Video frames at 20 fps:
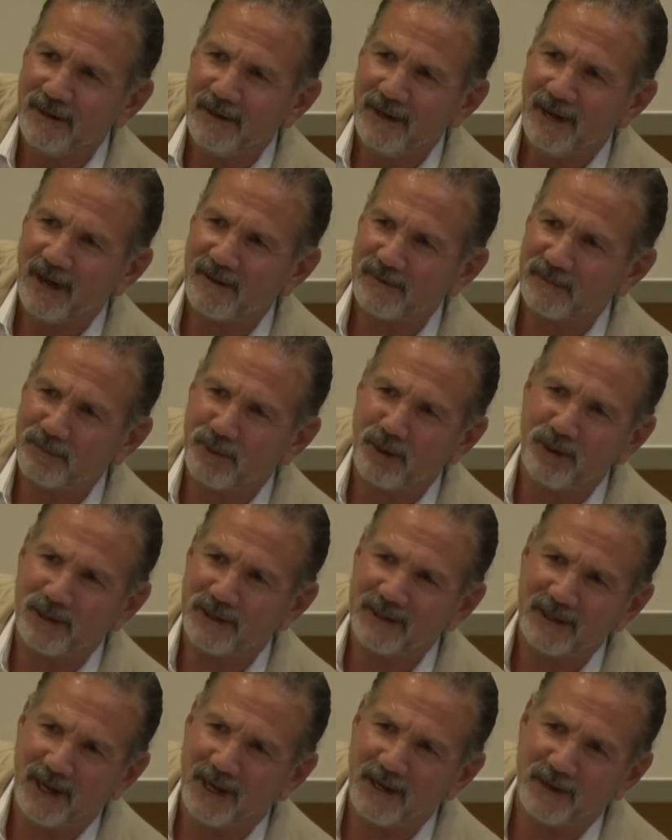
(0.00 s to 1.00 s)
has a
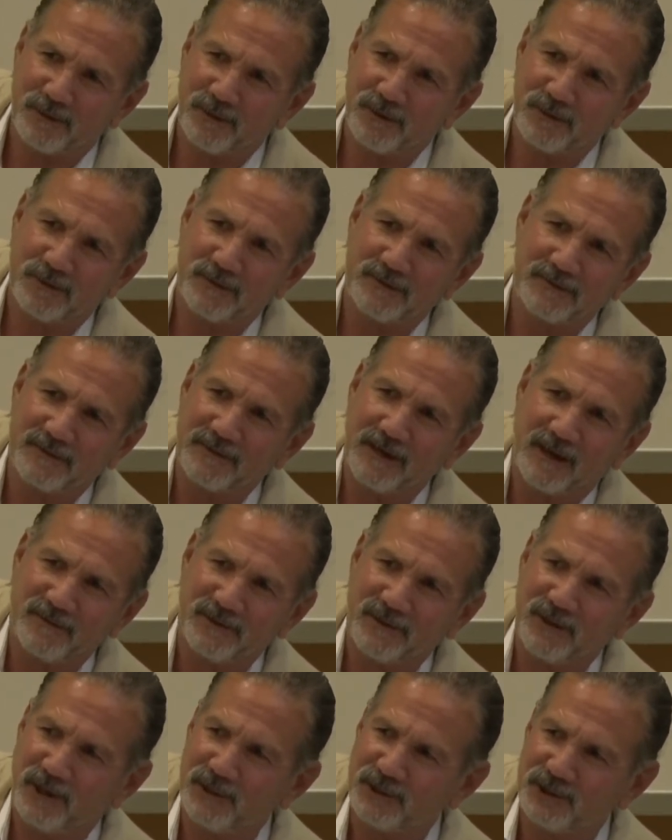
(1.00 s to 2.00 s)
broken leg or has
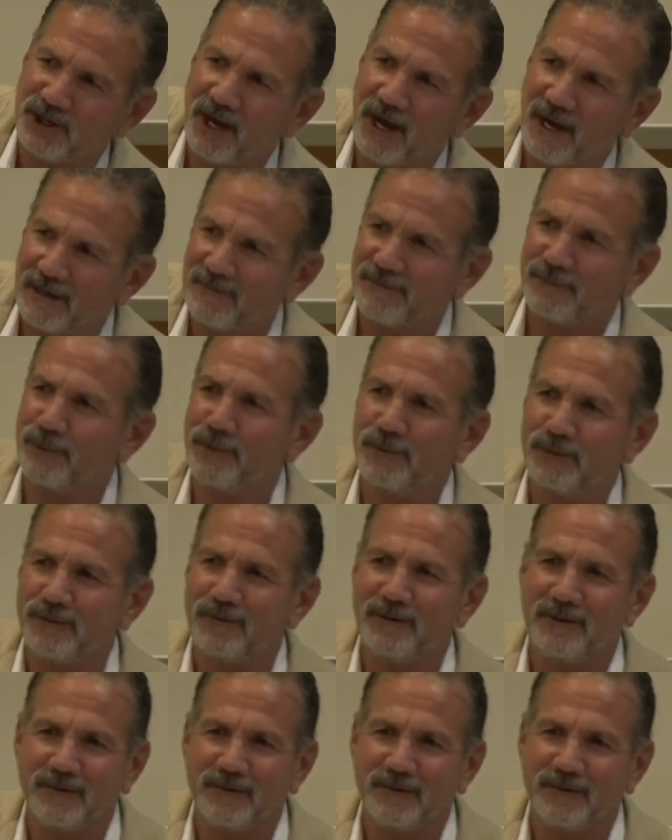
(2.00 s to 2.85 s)
a gunshot wound.